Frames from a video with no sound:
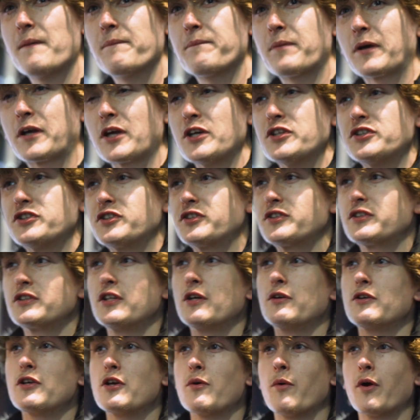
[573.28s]
because
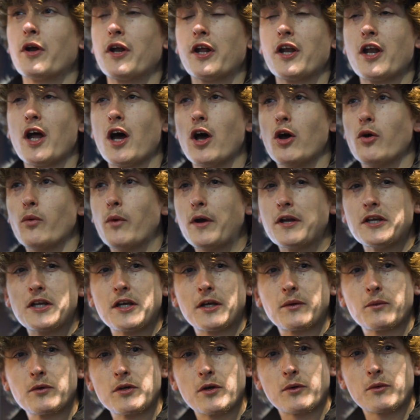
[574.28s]
you want to know when
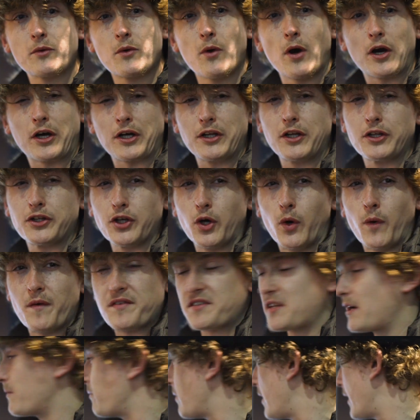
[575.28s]
you work in the door with
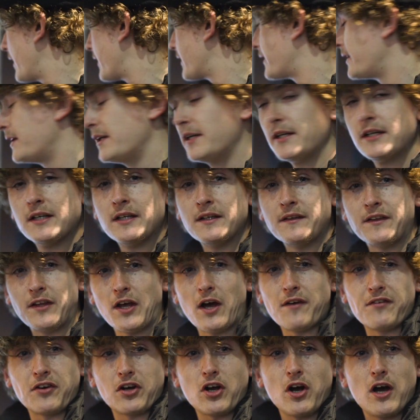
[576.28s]
someone, the
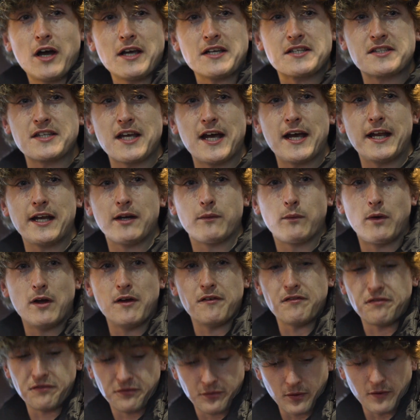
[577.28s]
other guy you're standing
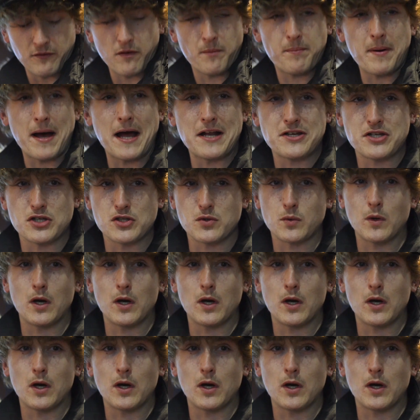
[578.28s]
with a badge as